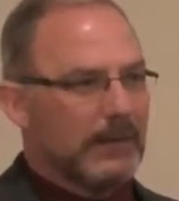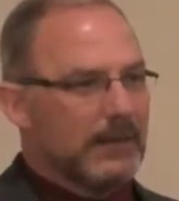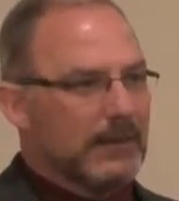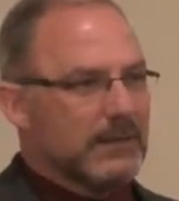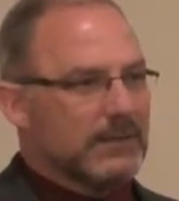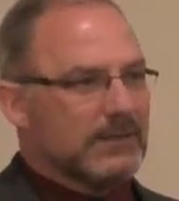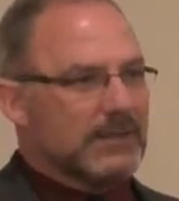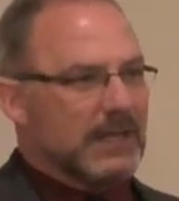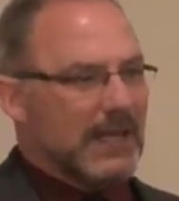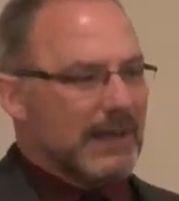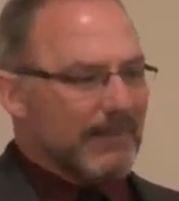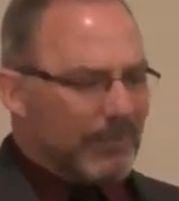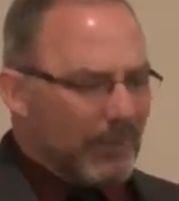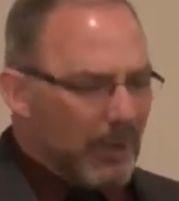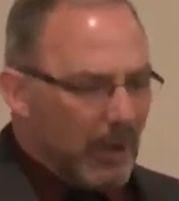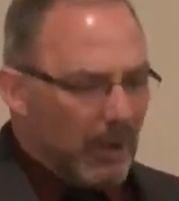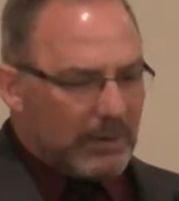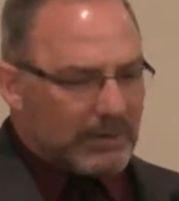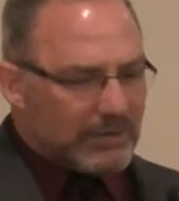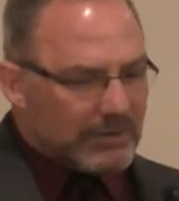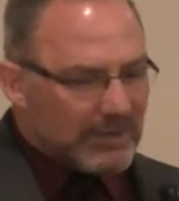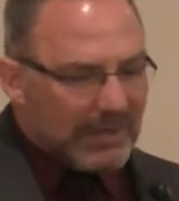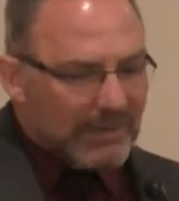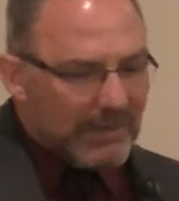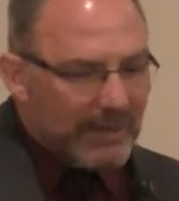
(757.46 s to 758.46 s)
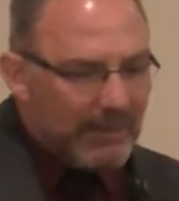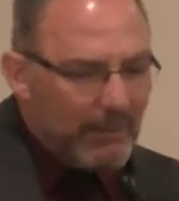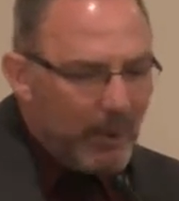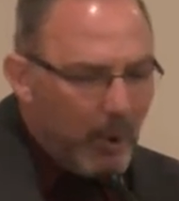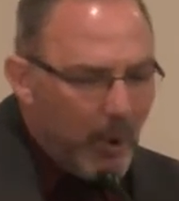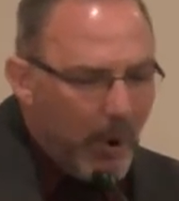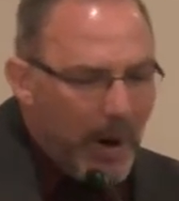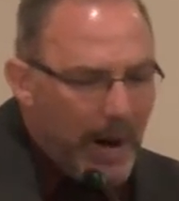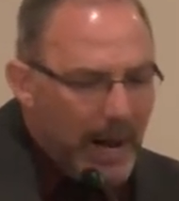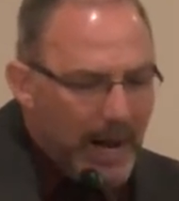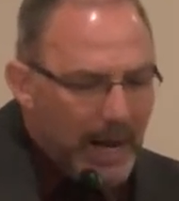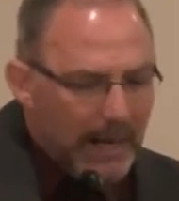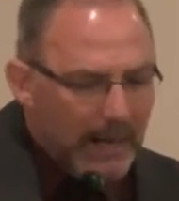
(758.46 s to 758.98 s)
Send them, send them
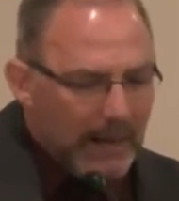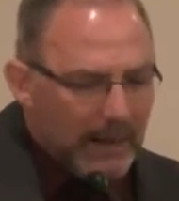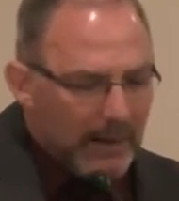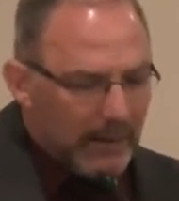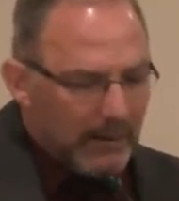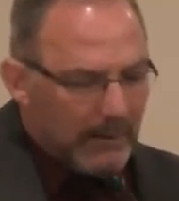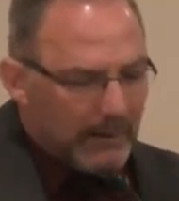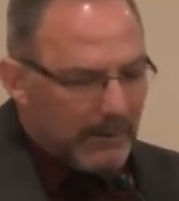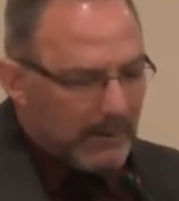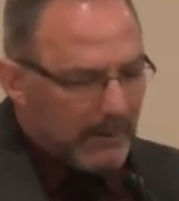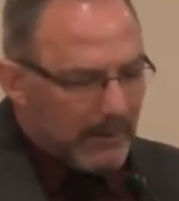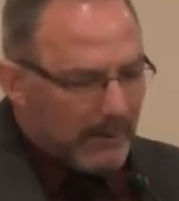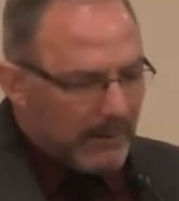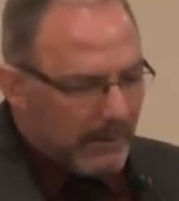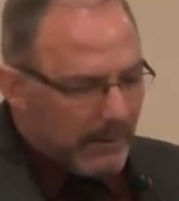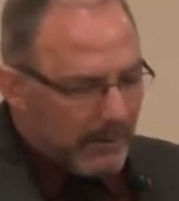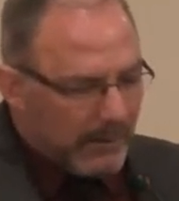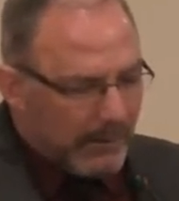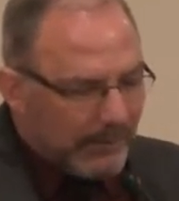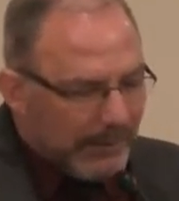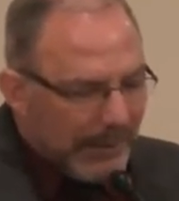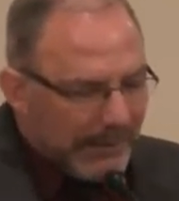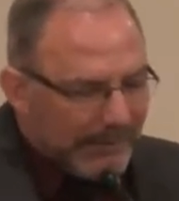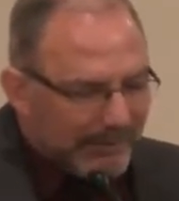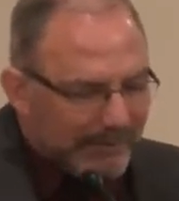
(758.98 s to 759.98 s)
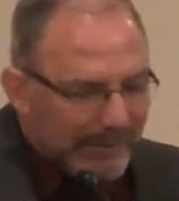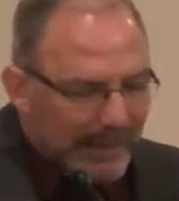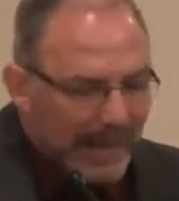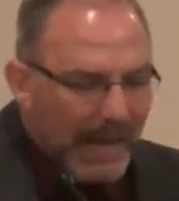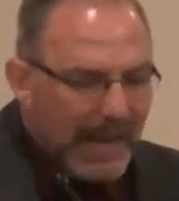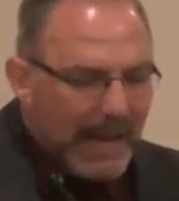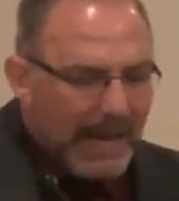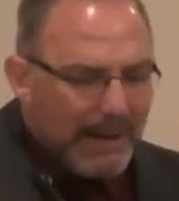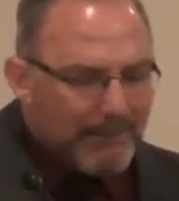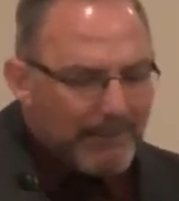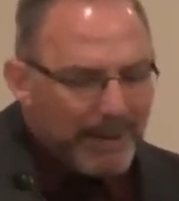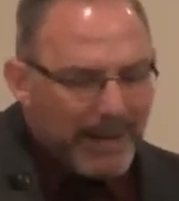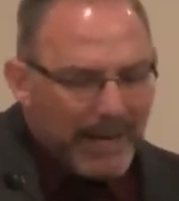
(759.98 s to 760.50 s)
away that
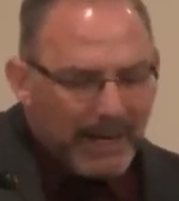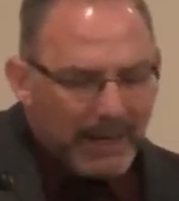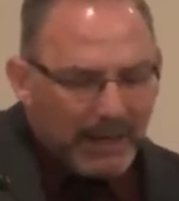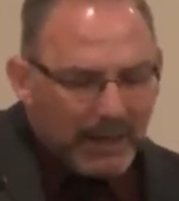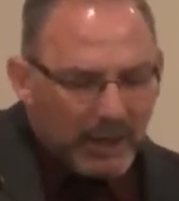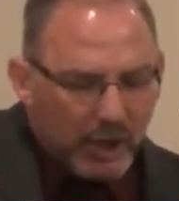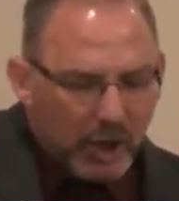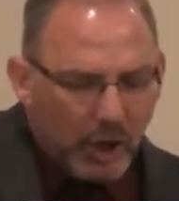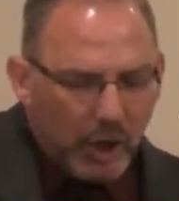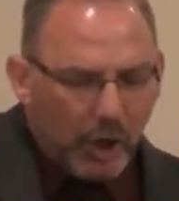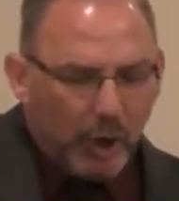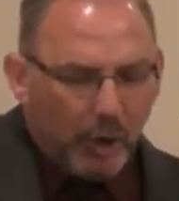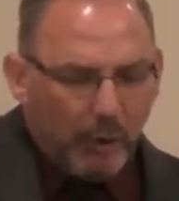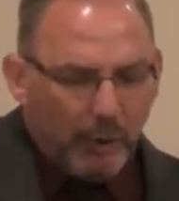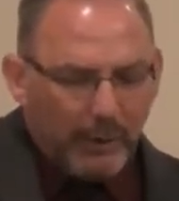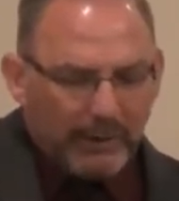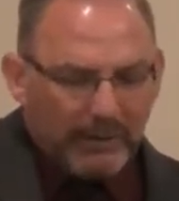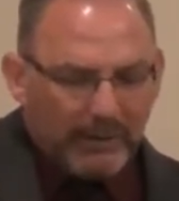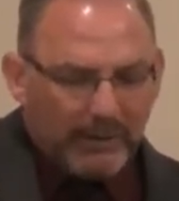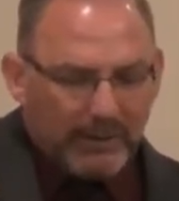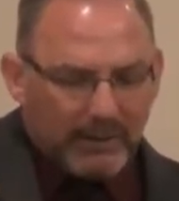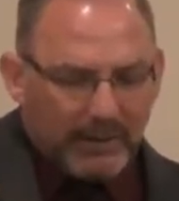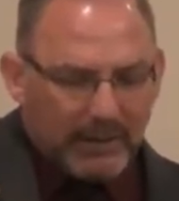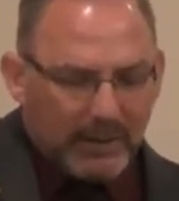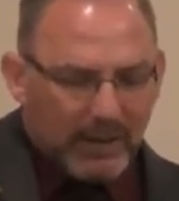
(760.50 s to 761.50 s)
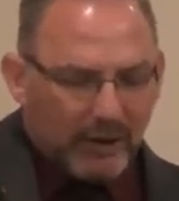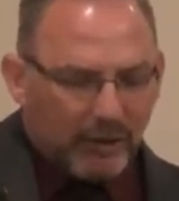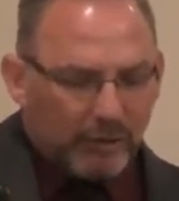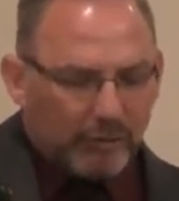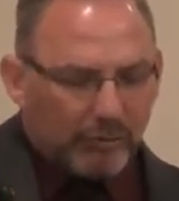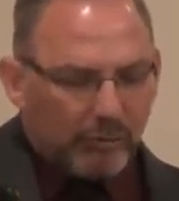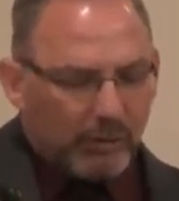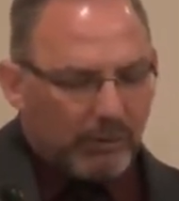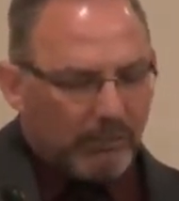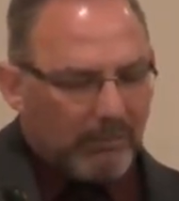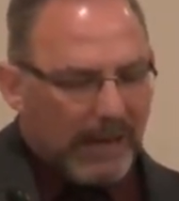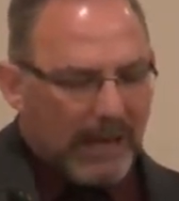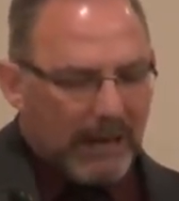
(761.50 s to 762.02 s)
they may go into the
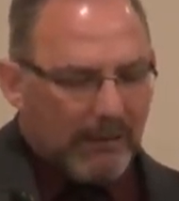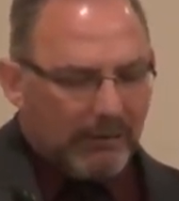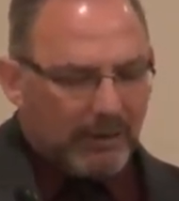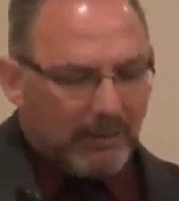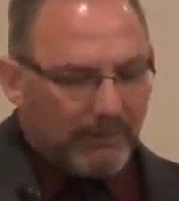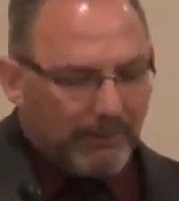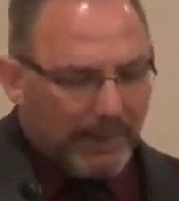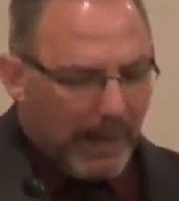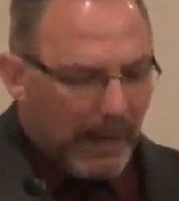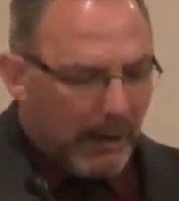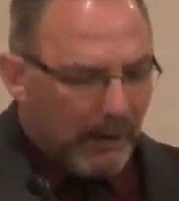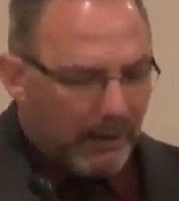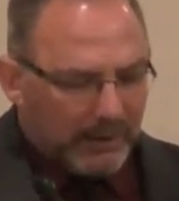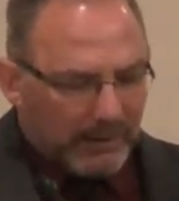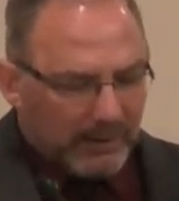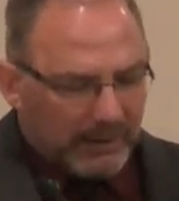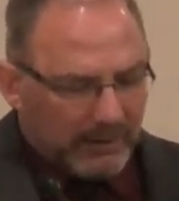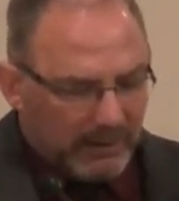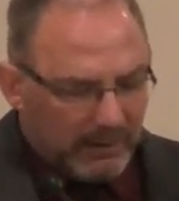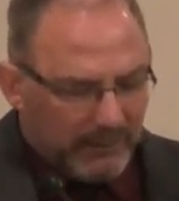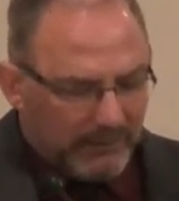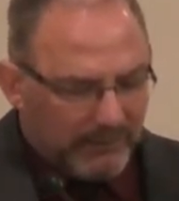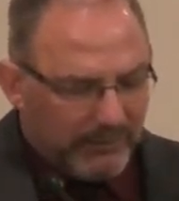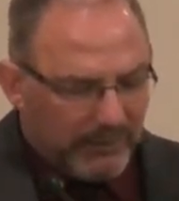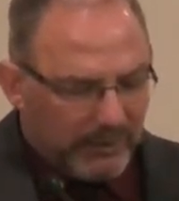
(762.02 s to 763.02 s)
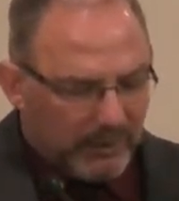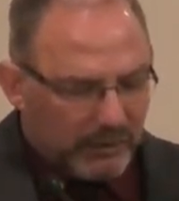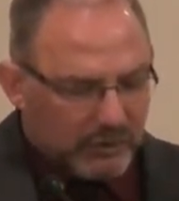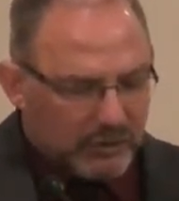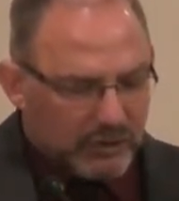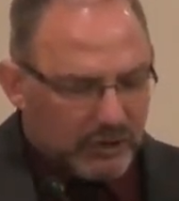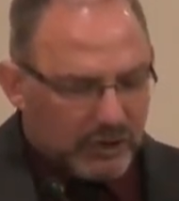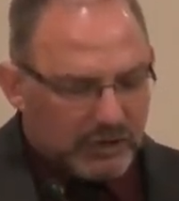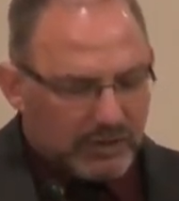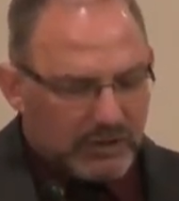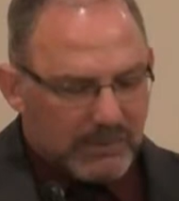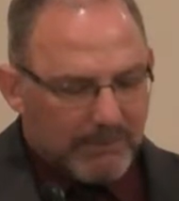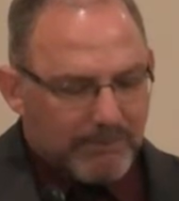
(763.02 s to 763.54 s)
country round about and into the
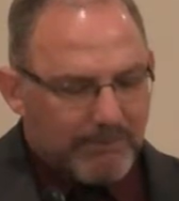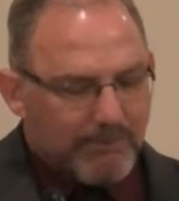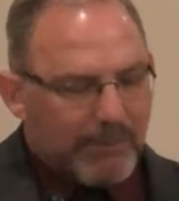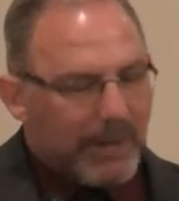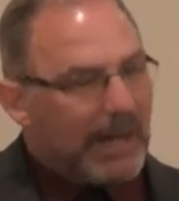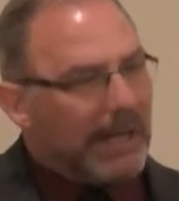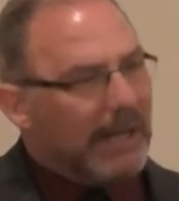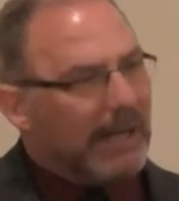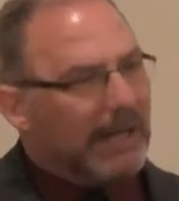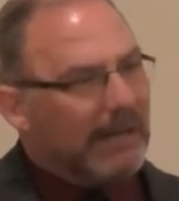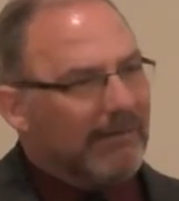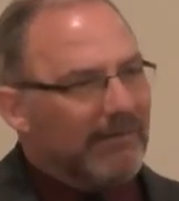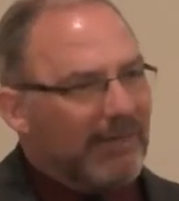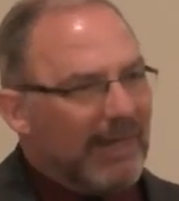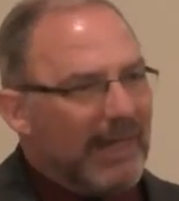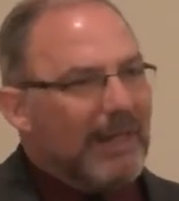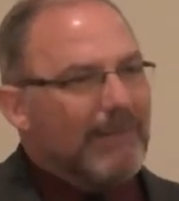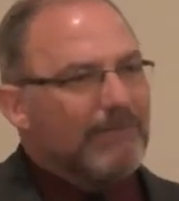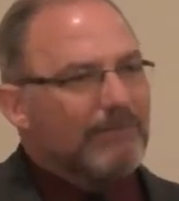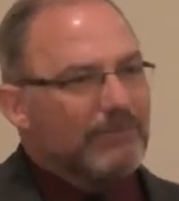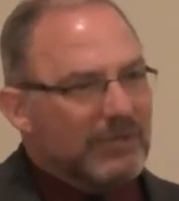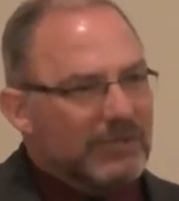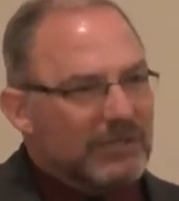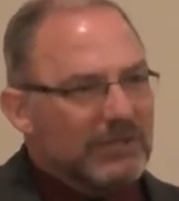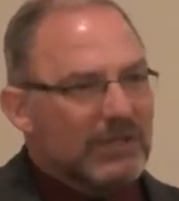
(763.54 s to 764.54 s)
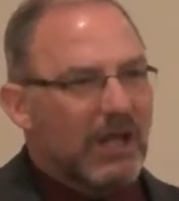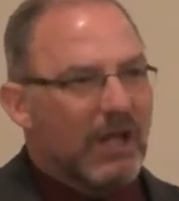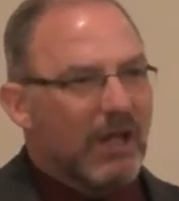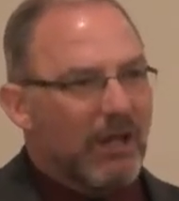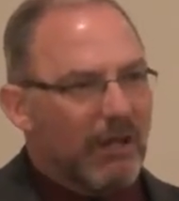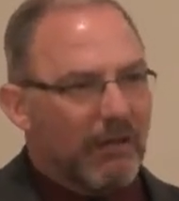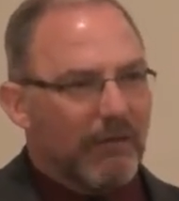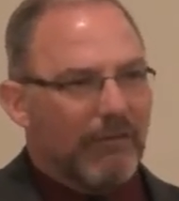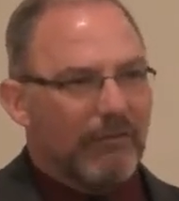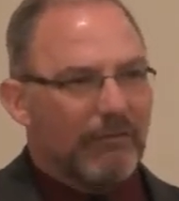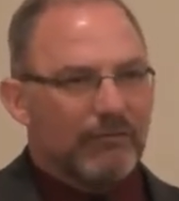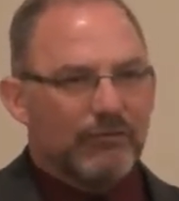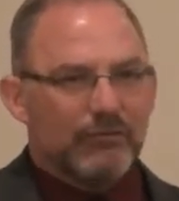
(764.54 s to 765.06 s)
villages and buy
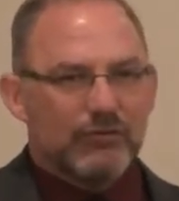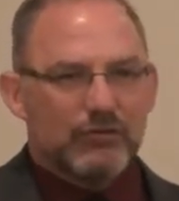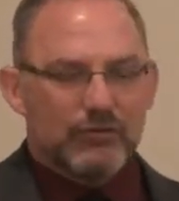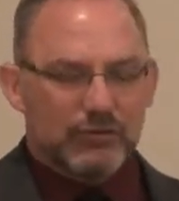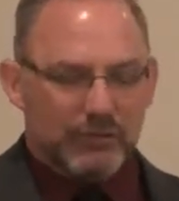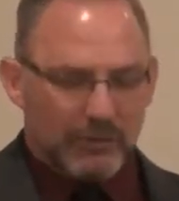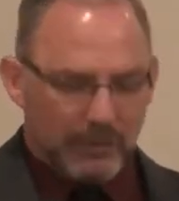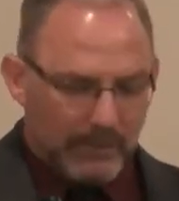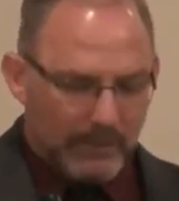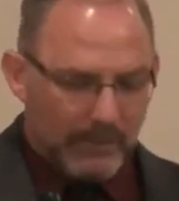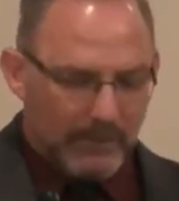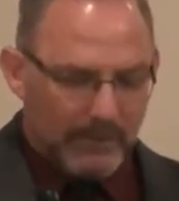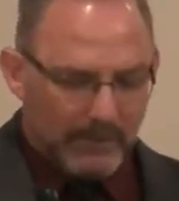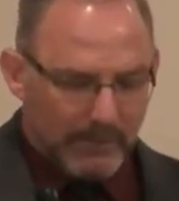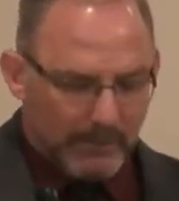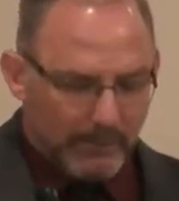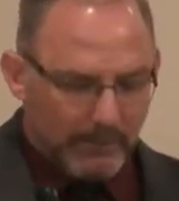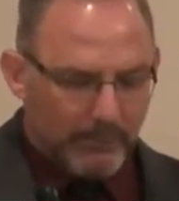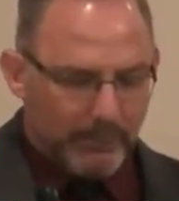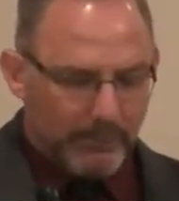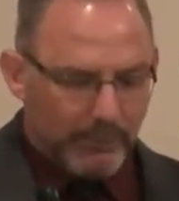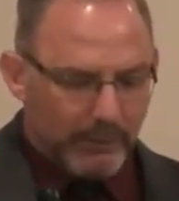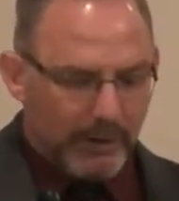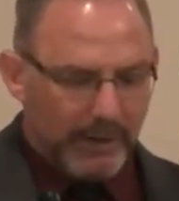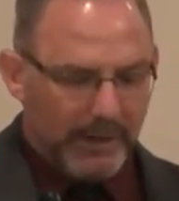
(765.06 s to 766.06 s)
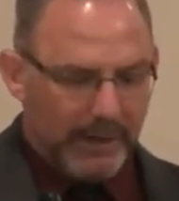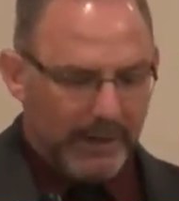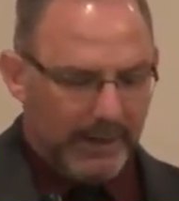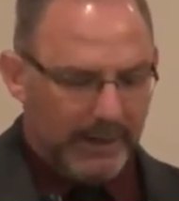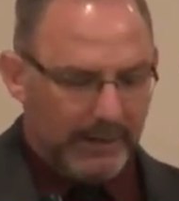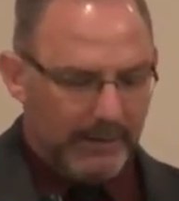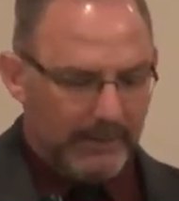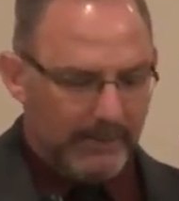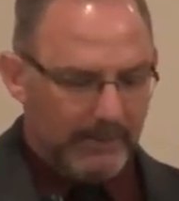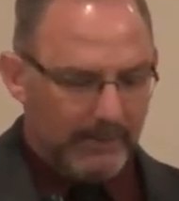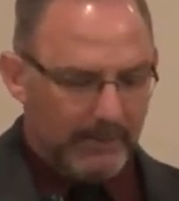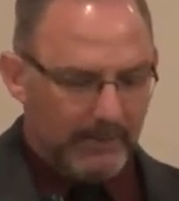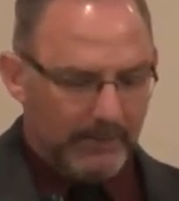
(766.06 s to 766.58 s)
themselves bread,